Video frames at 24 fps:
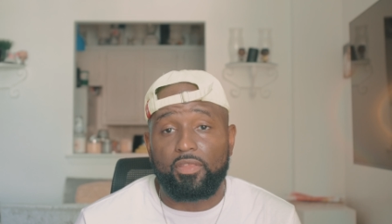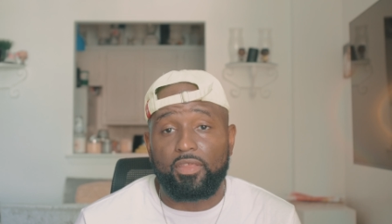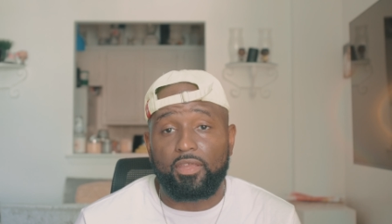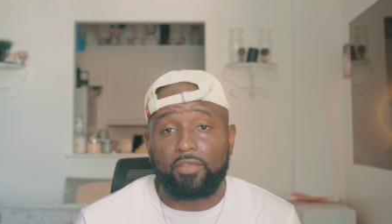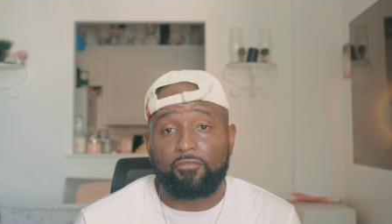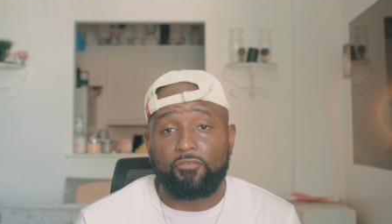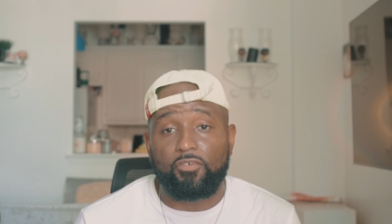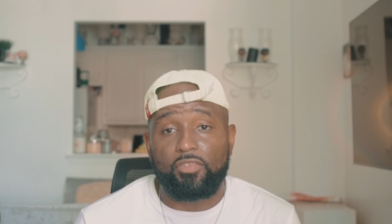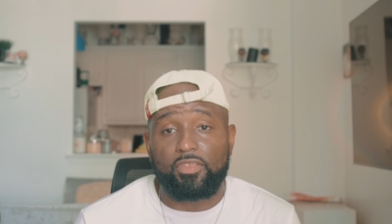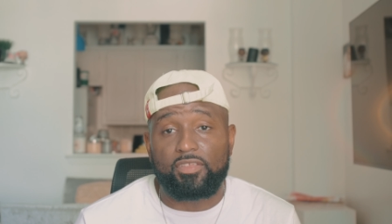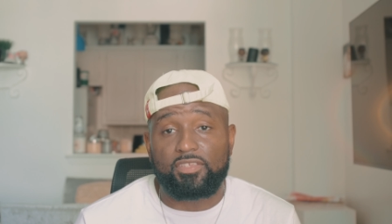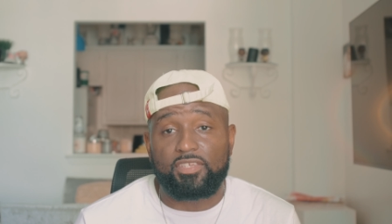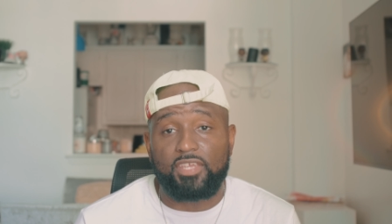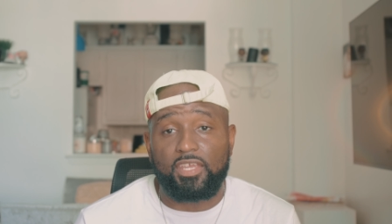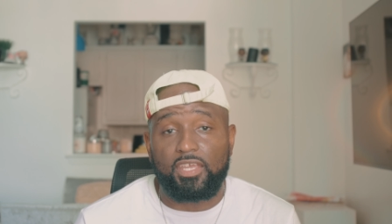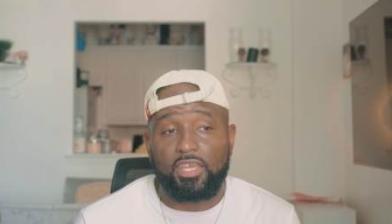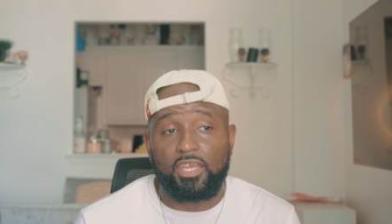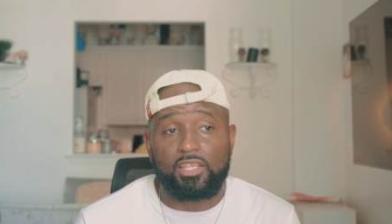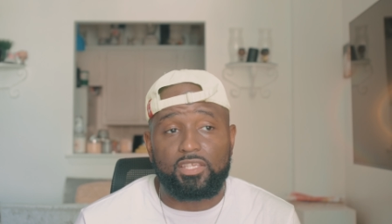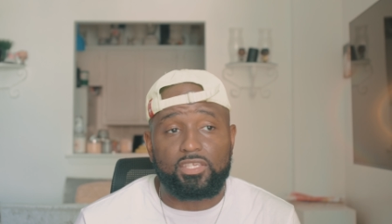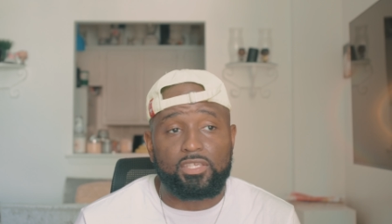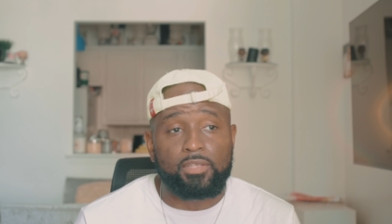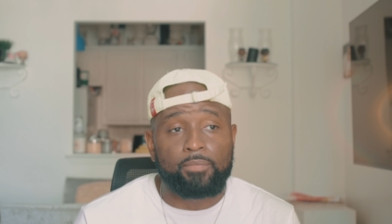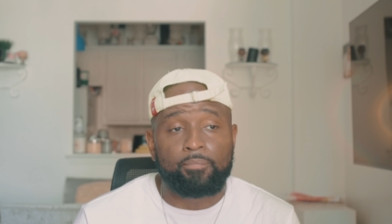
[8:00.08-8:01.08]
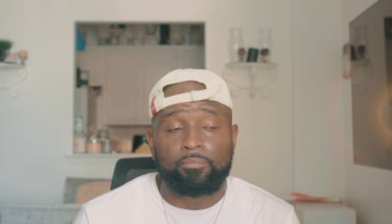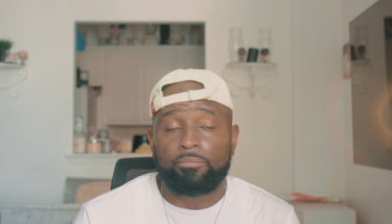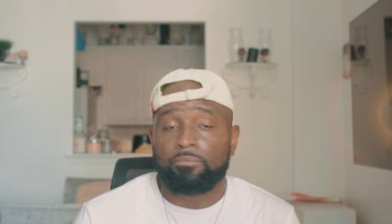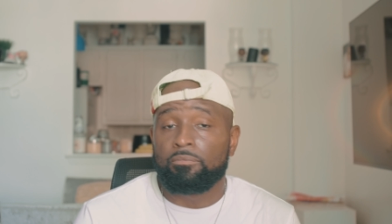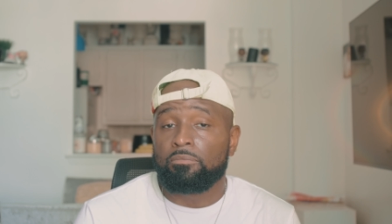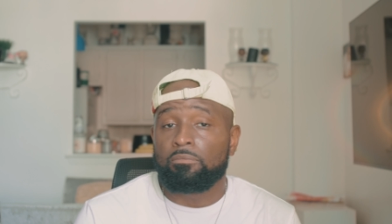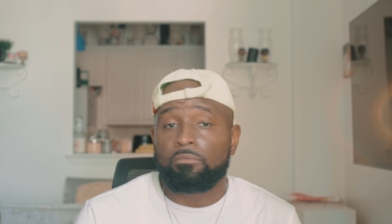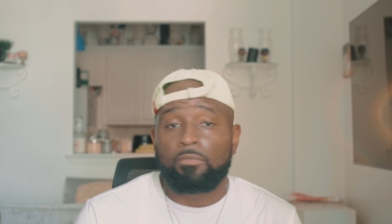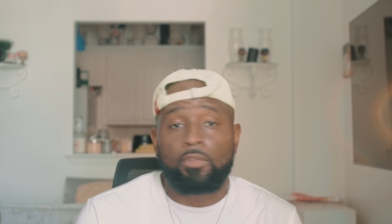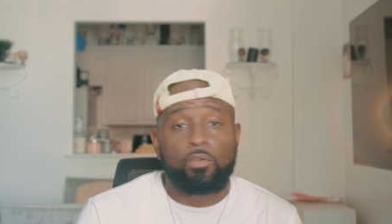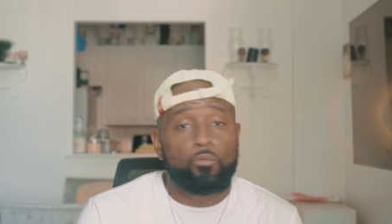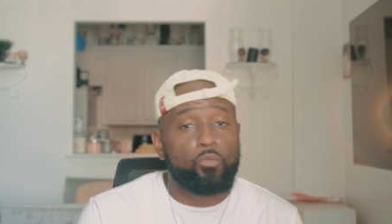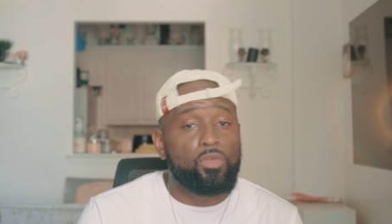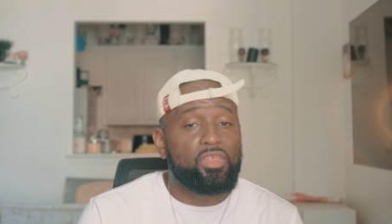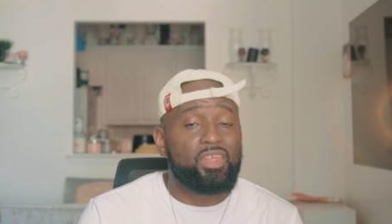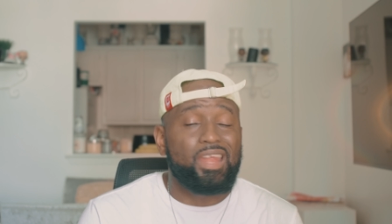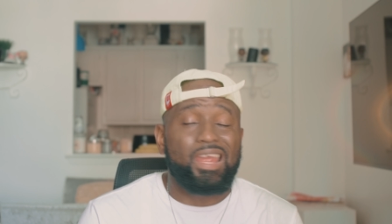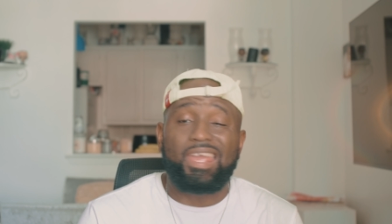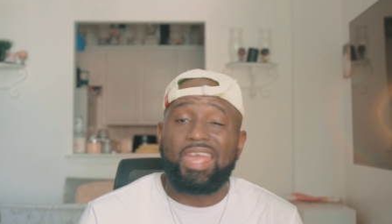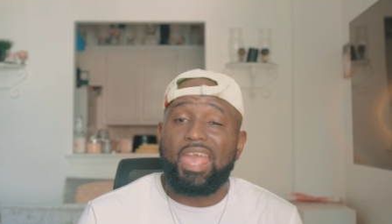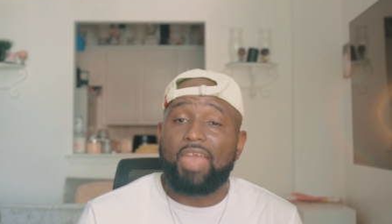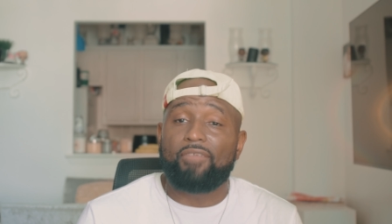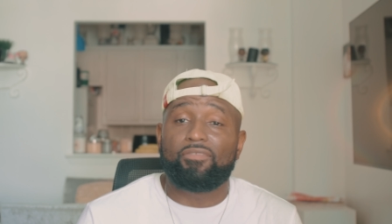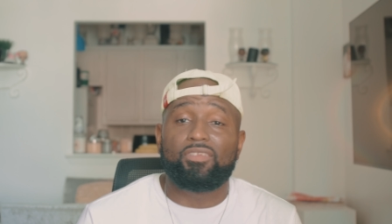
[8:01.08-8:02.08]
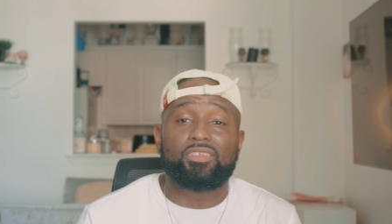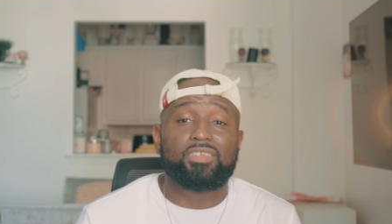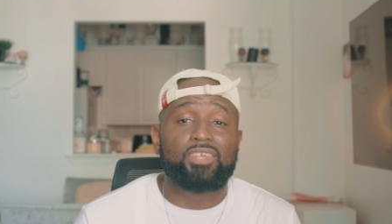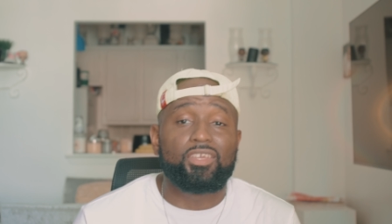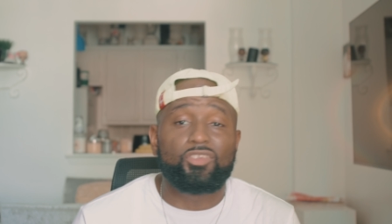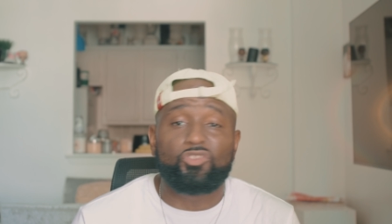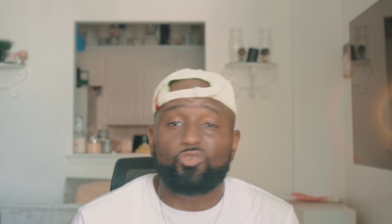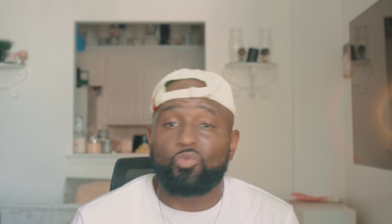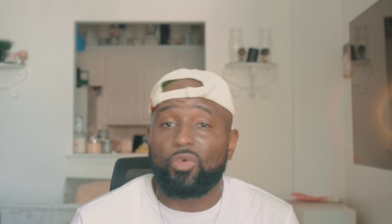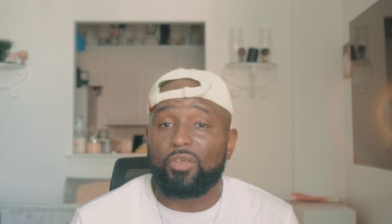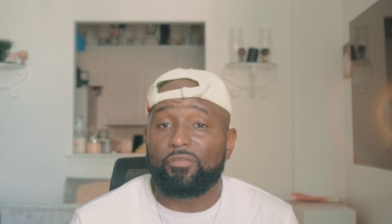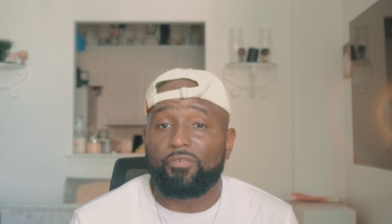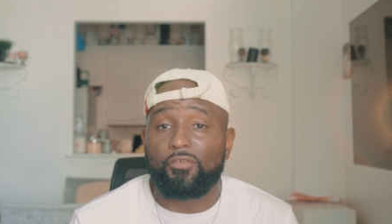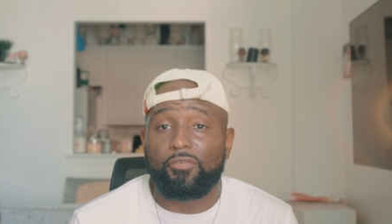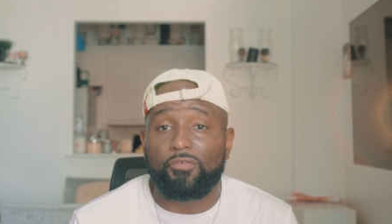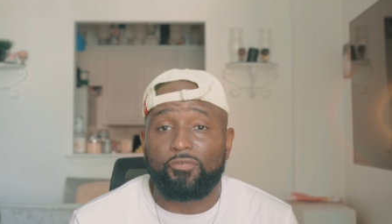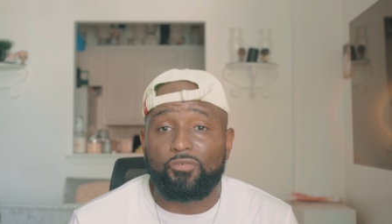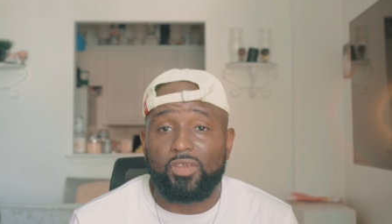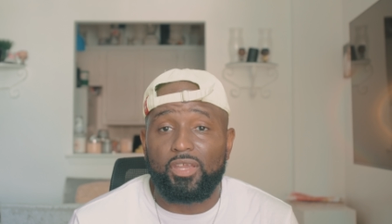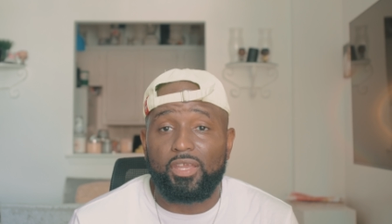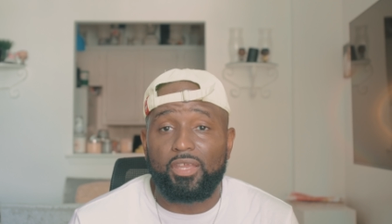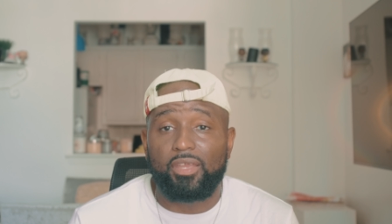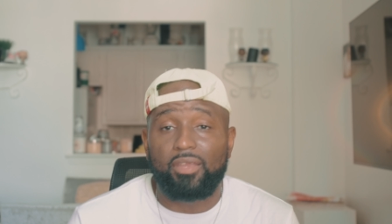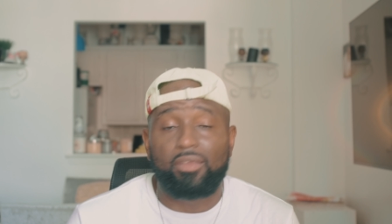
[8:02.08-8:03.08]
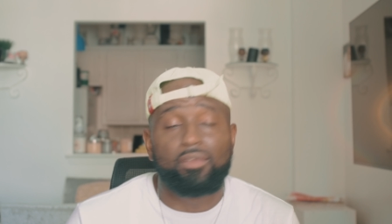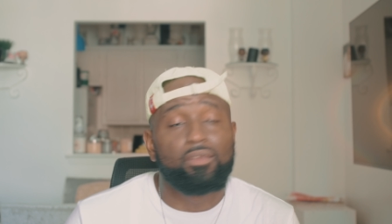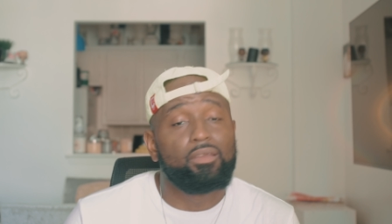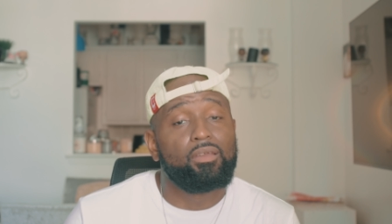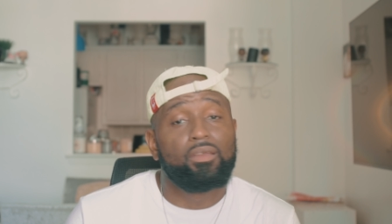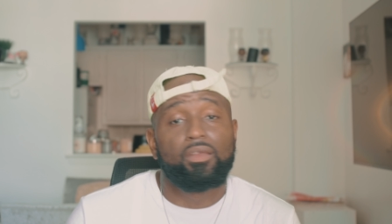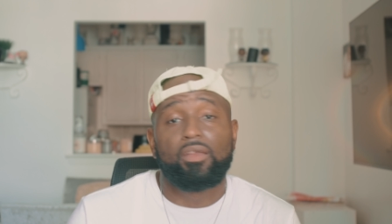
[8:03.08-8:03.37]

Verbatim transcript: the, for the tickets, but they gave the tickets away for free.